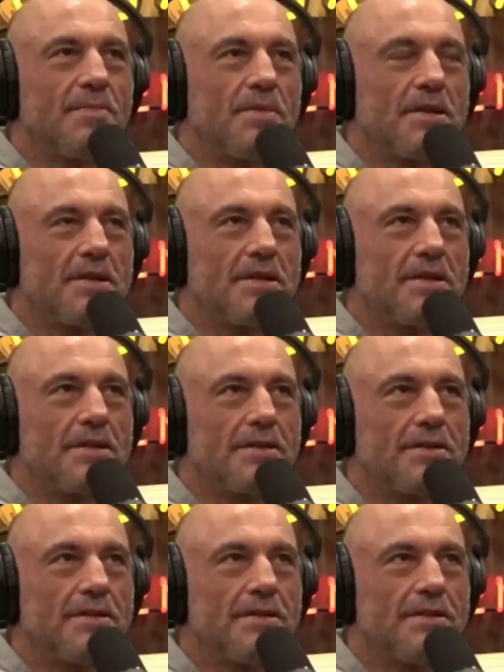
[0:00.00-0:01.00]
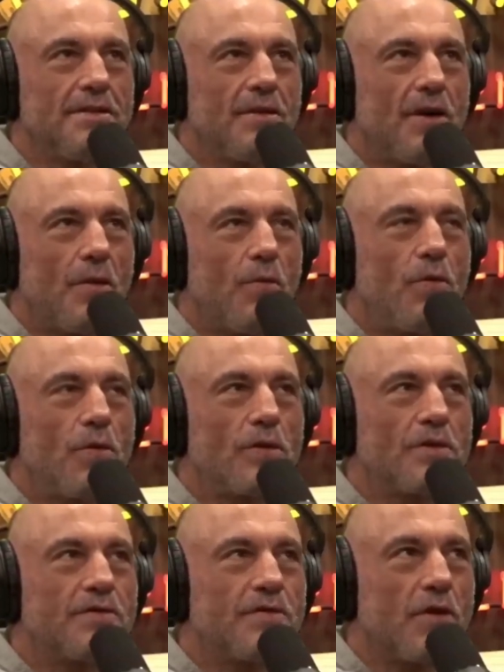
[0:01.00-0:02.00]
a big deal.
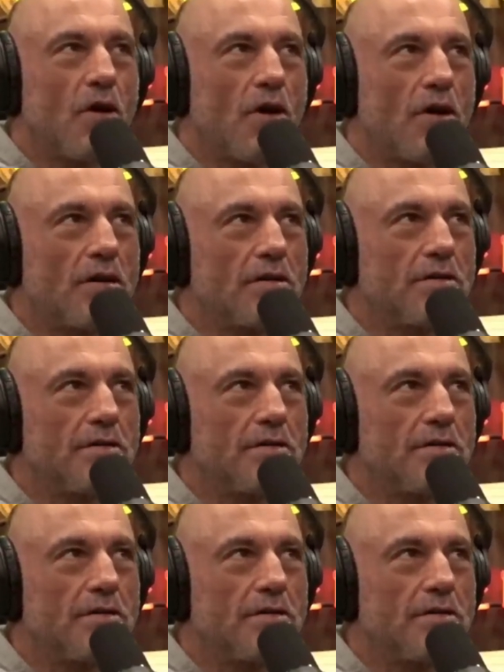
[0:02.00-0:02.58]
Awards for art.